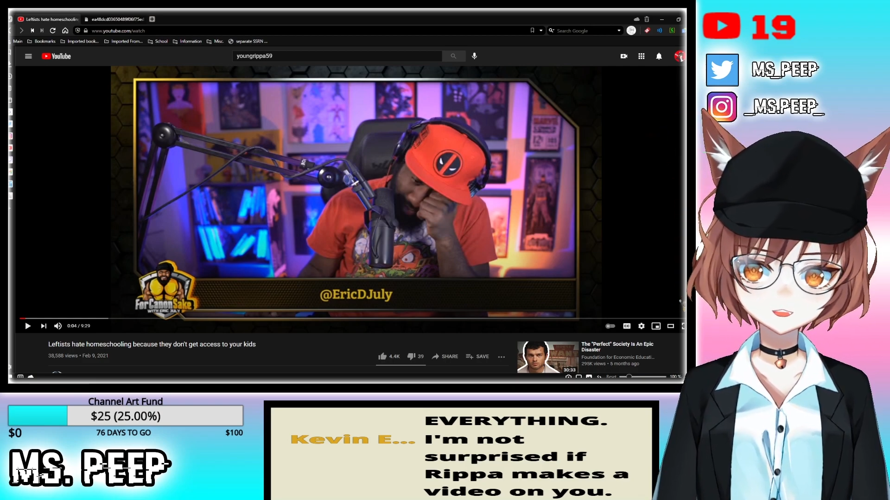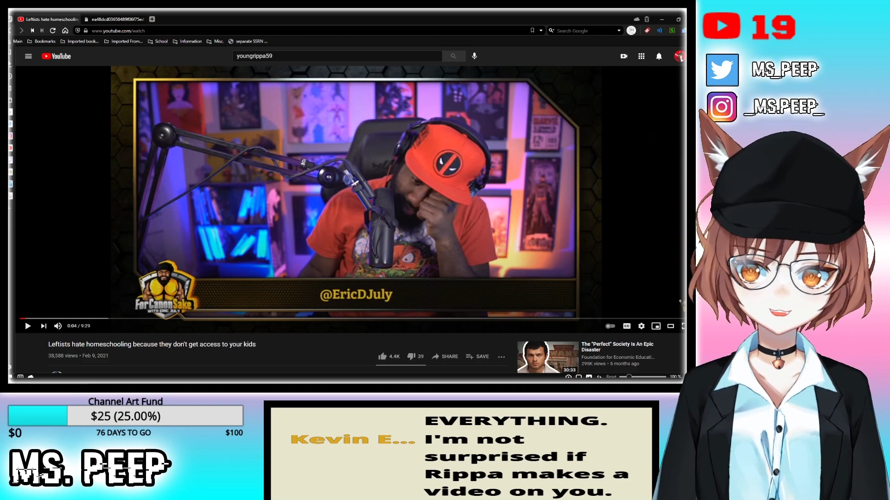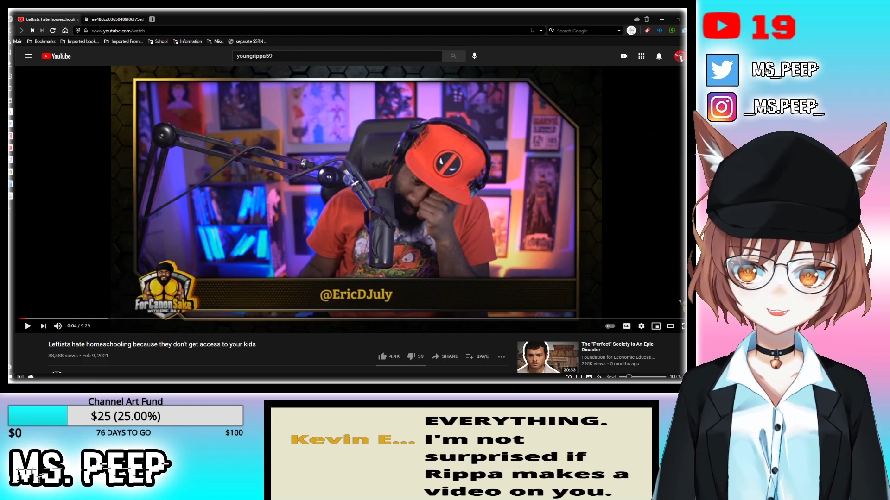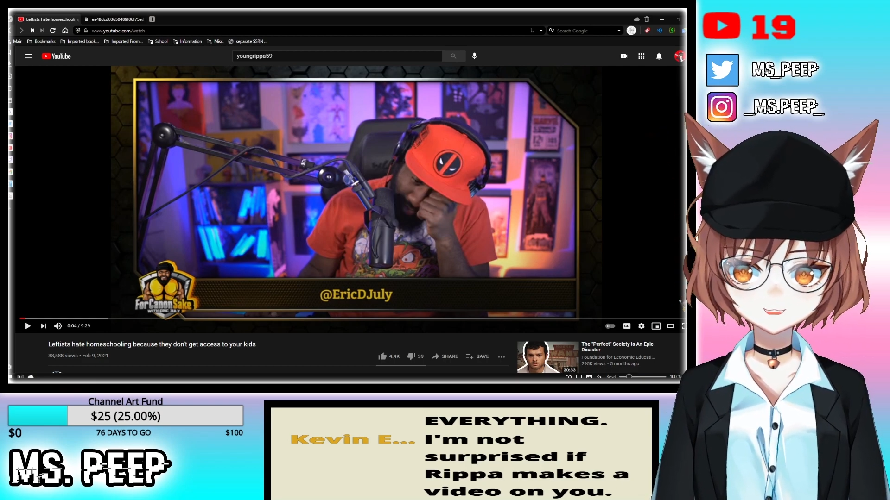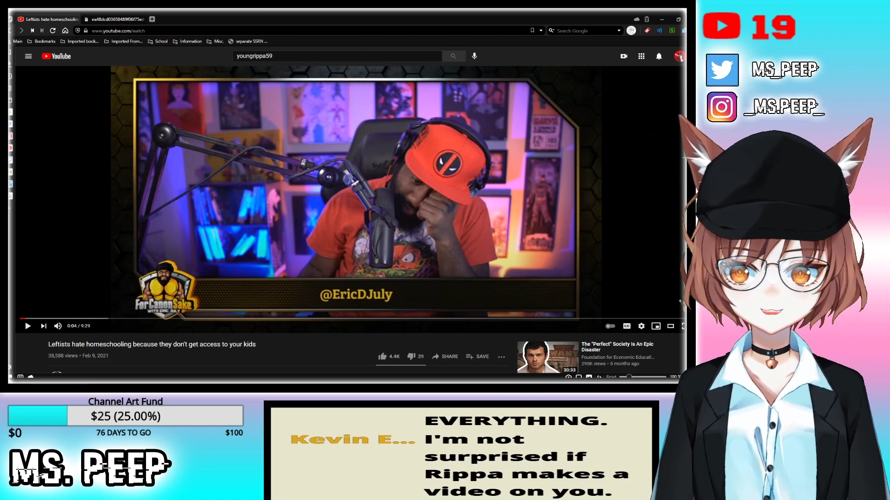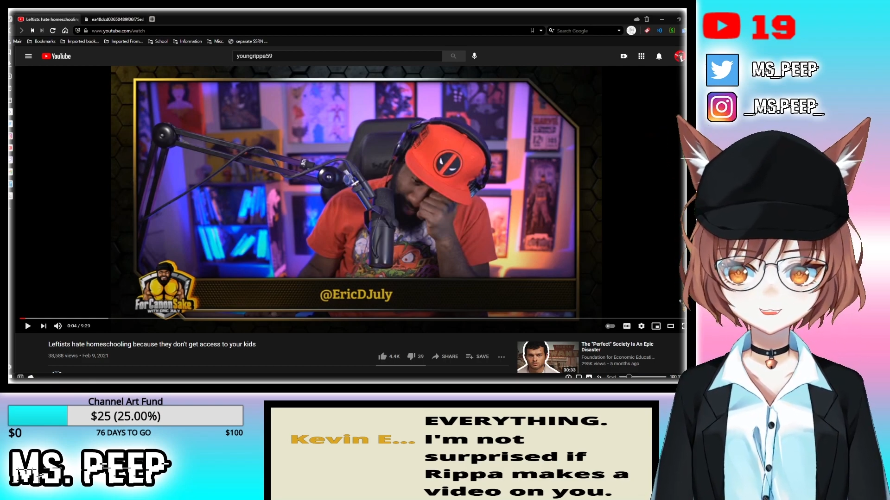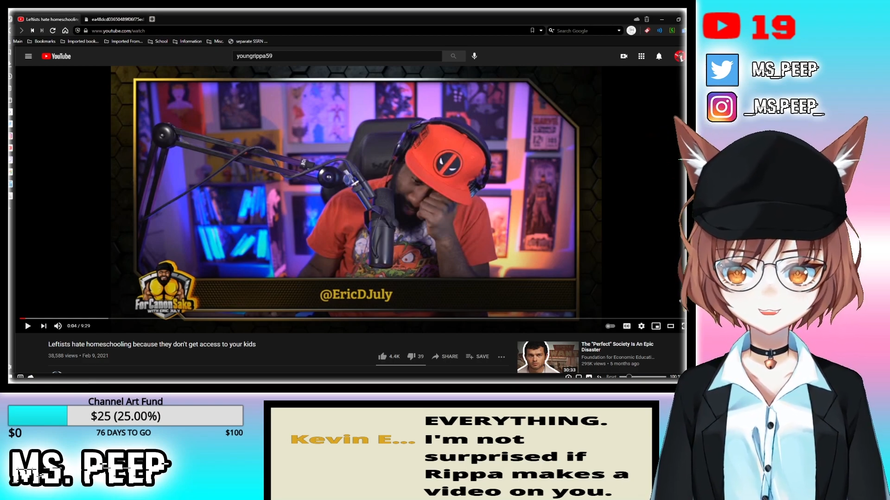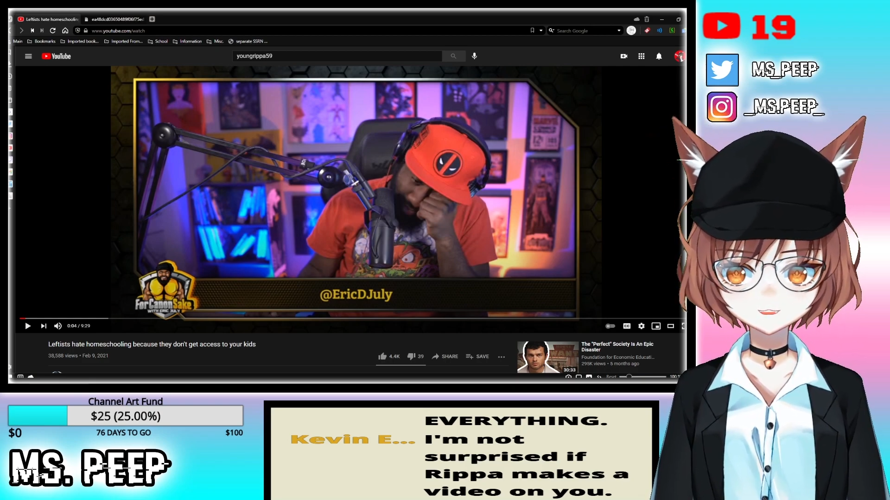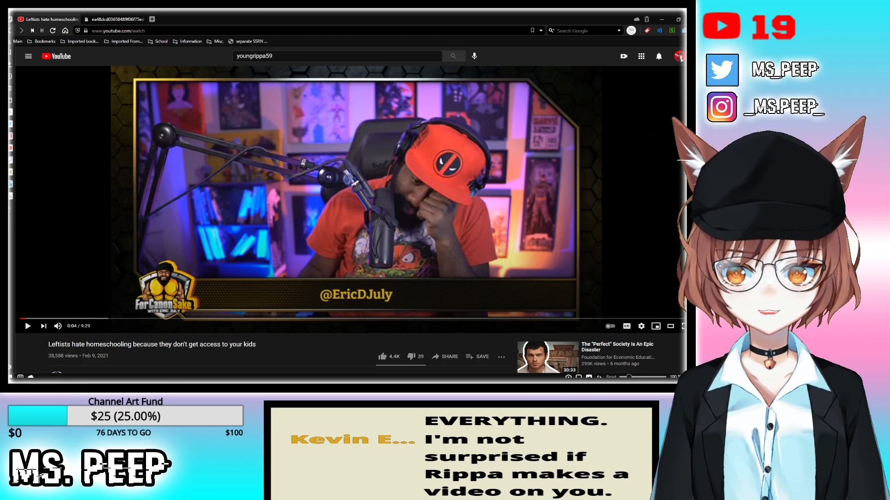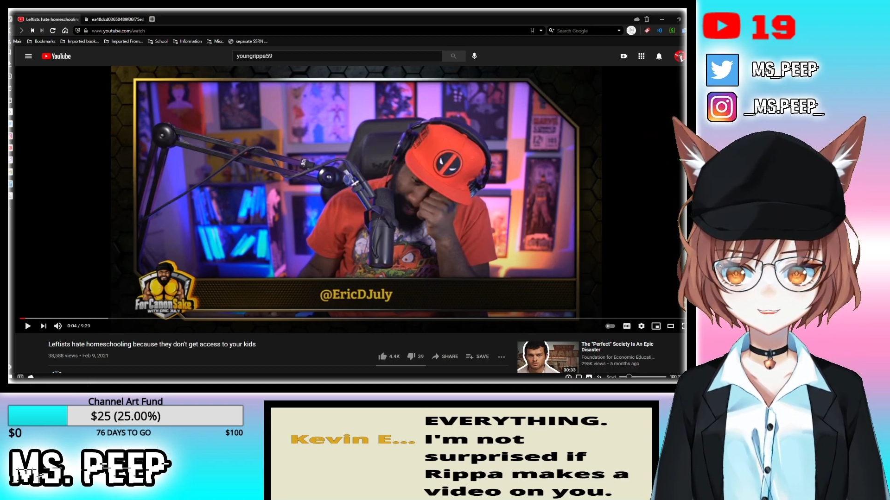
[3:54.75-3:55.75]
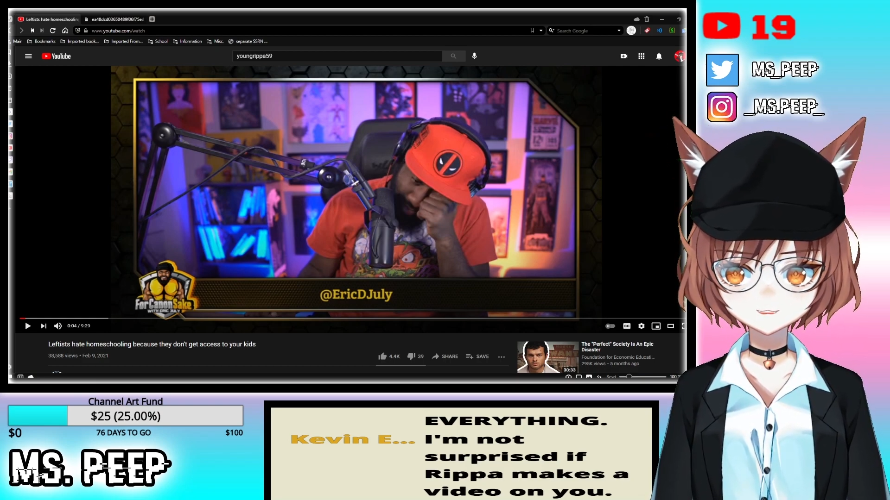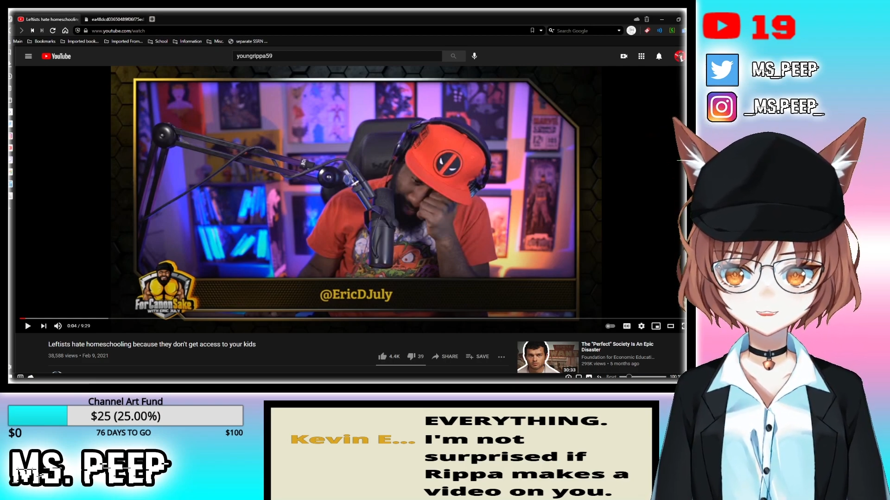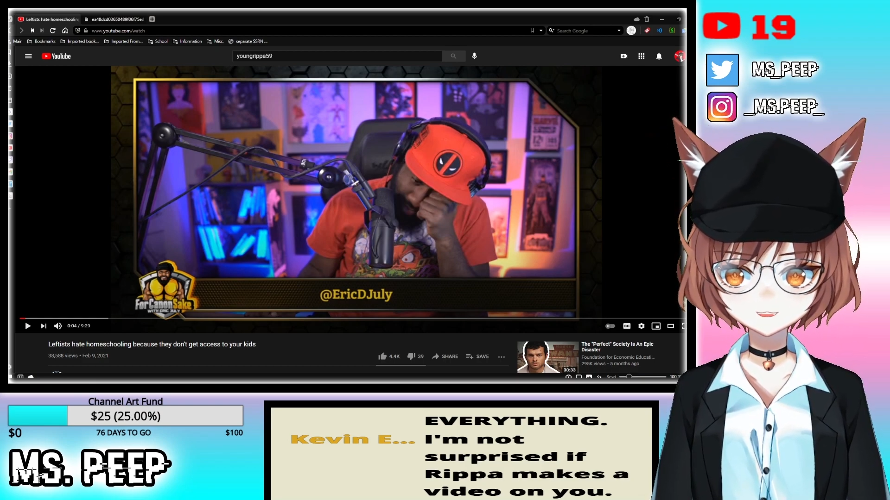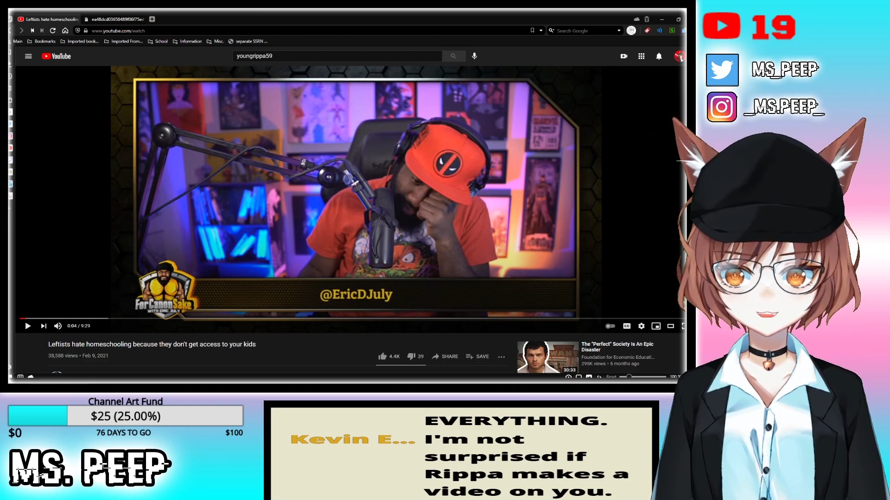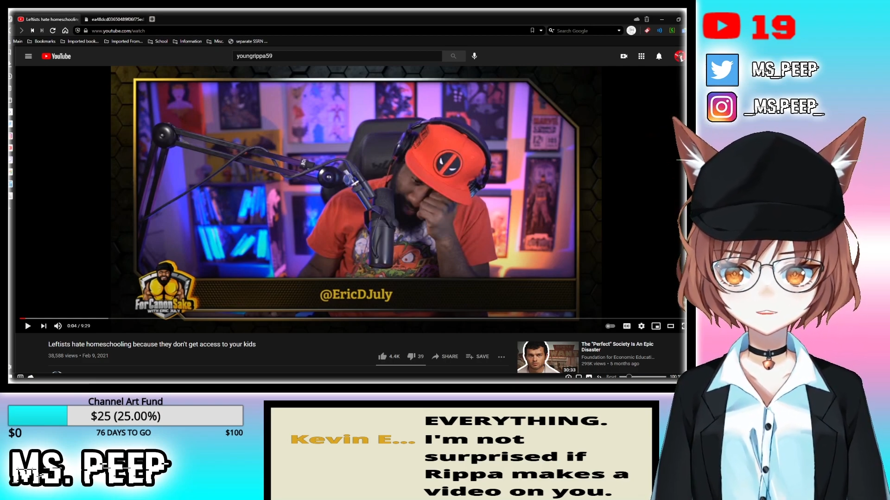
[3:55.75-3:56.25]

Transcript: and that's a